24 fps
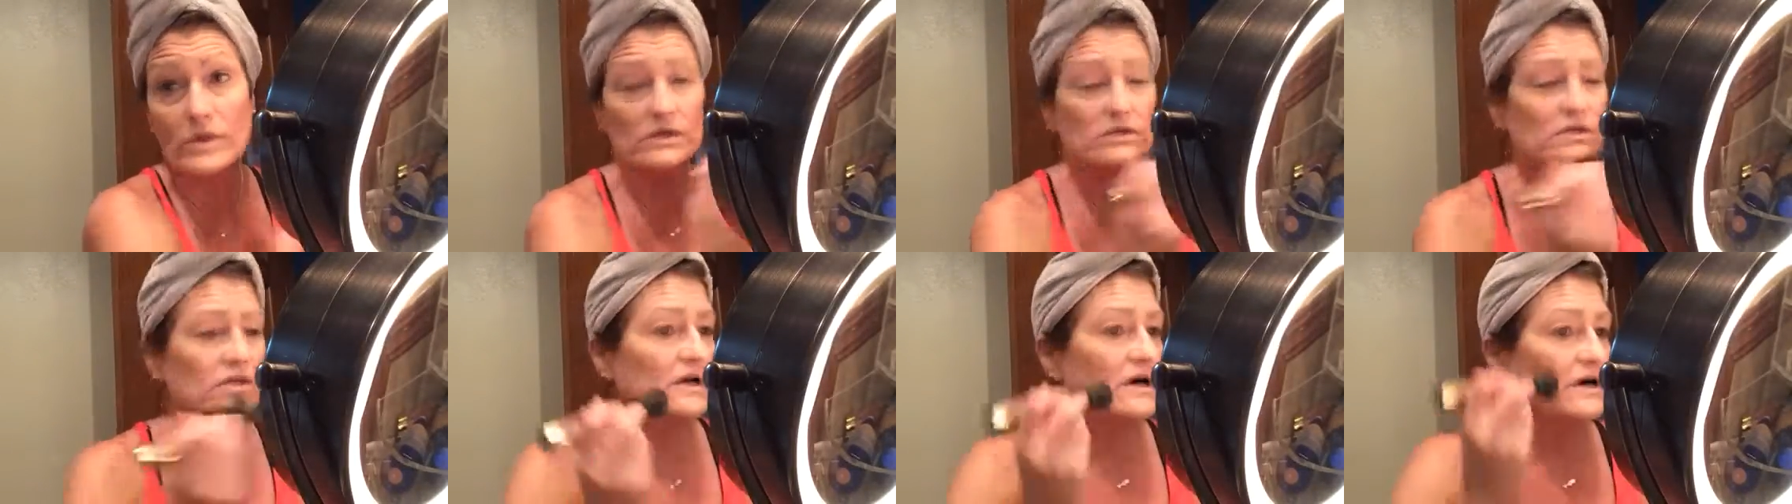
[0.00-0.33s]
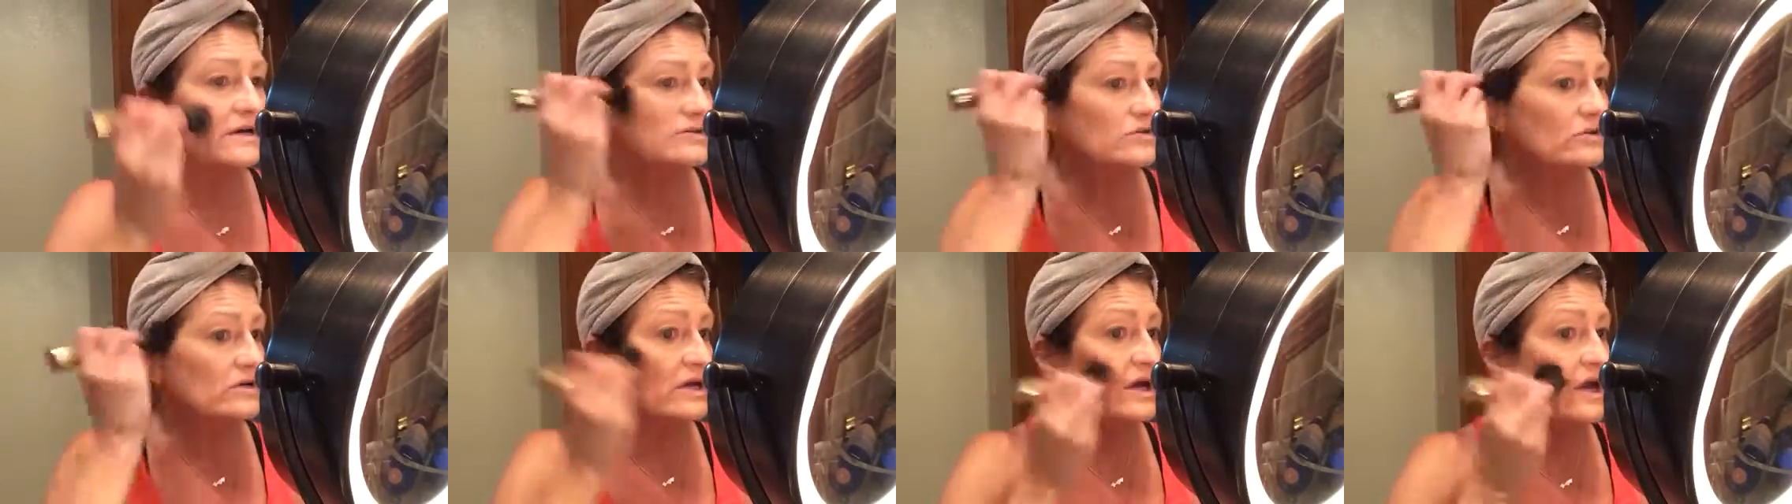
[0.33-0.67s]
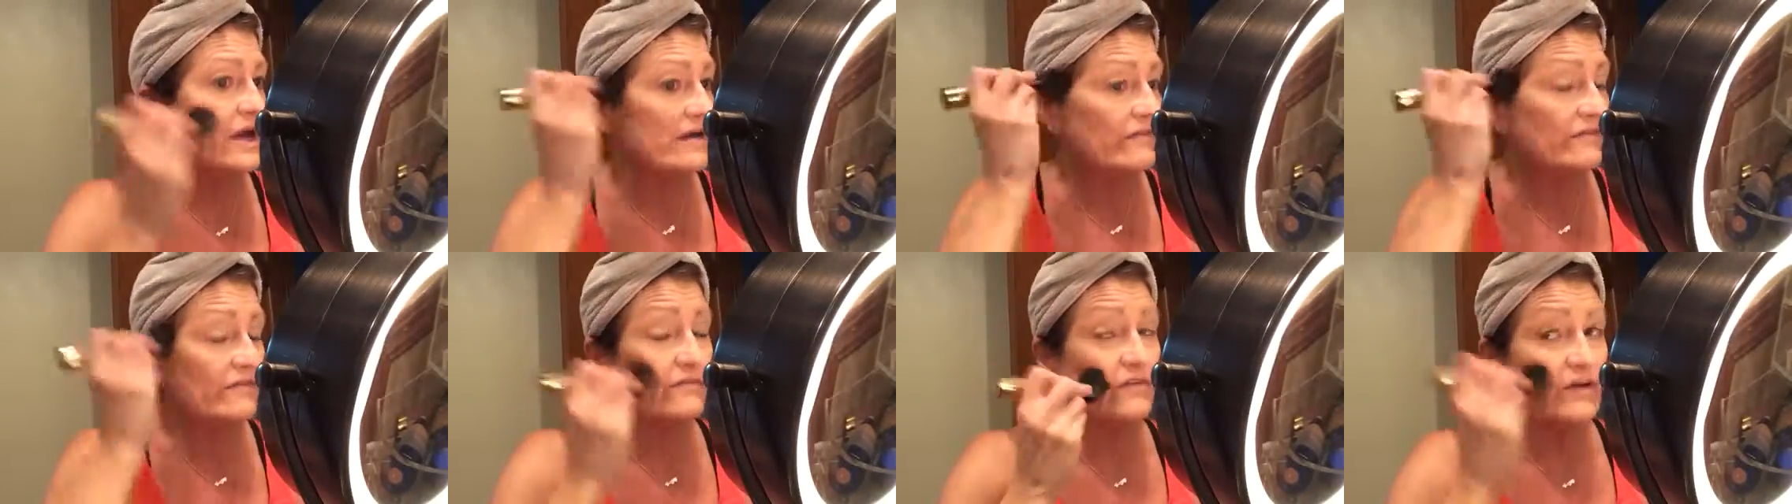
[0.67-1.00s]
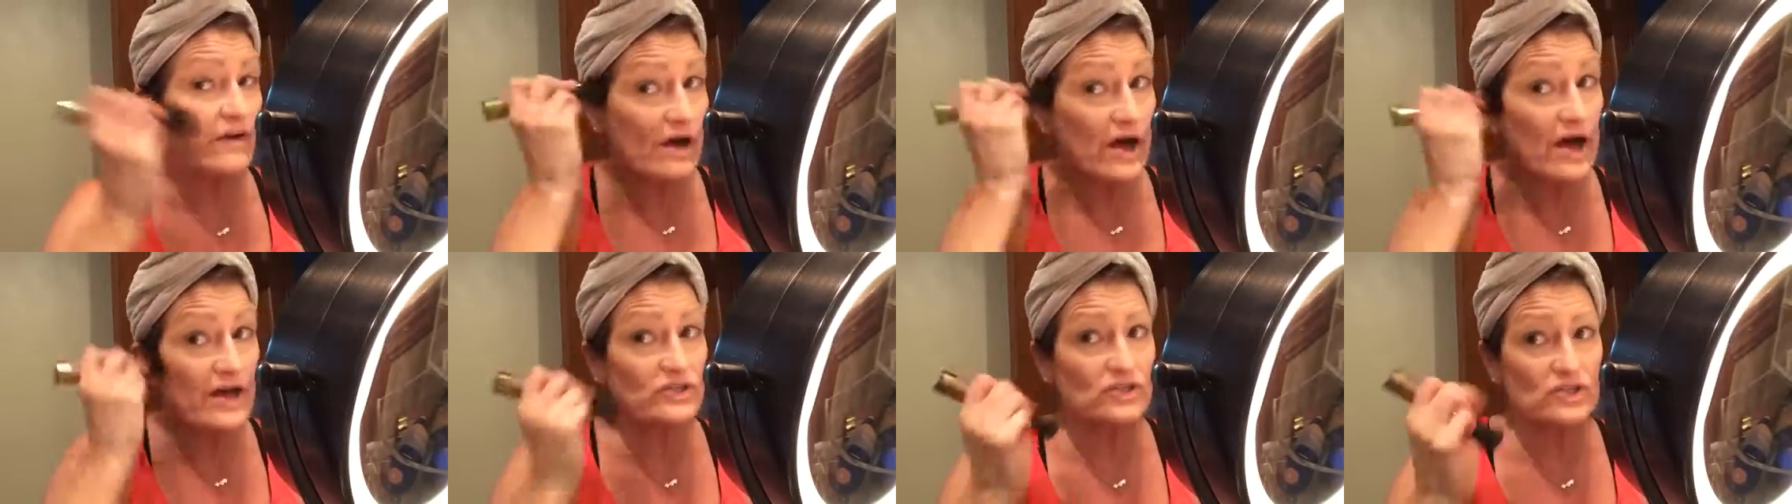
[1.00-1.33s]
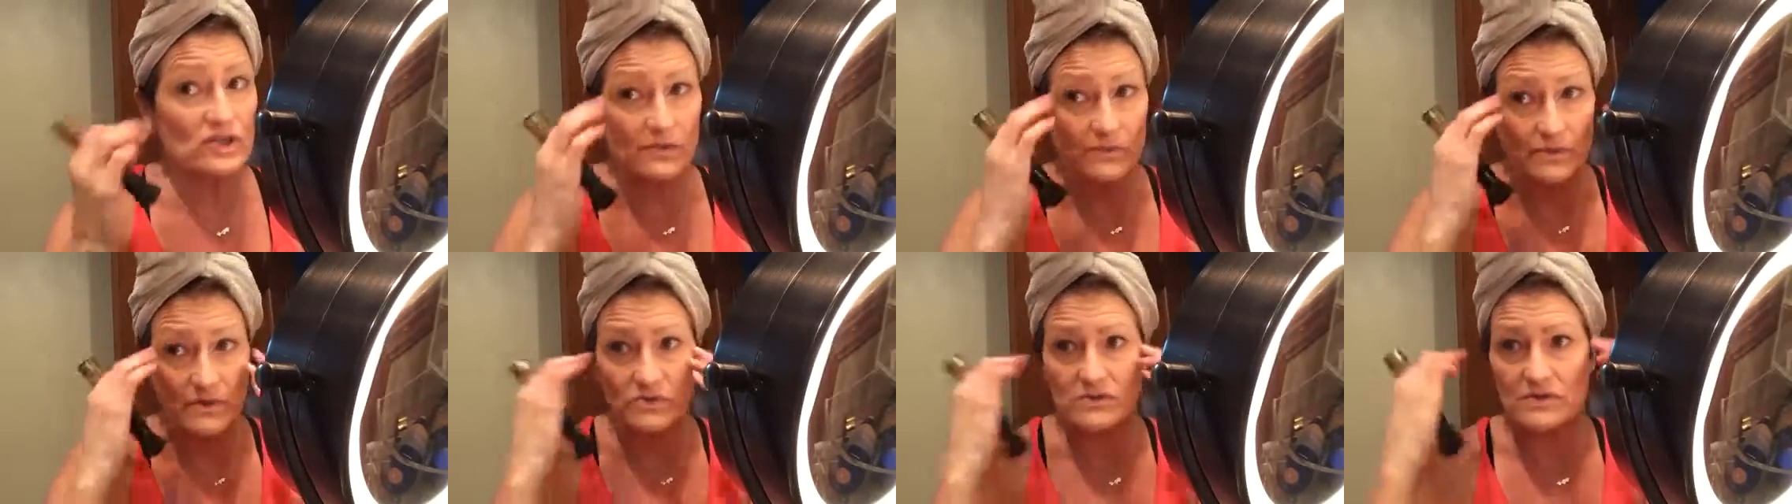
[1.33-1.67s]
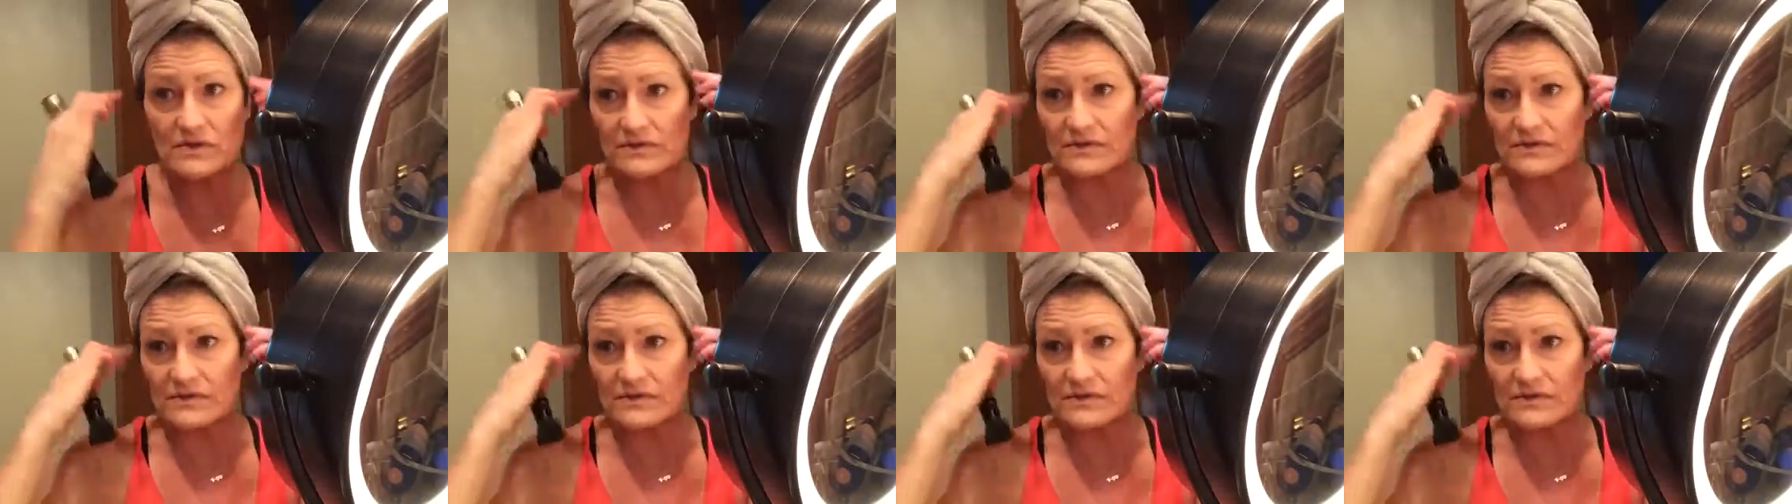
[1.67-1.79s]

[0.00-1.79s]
to contour. And I have high cheekbones,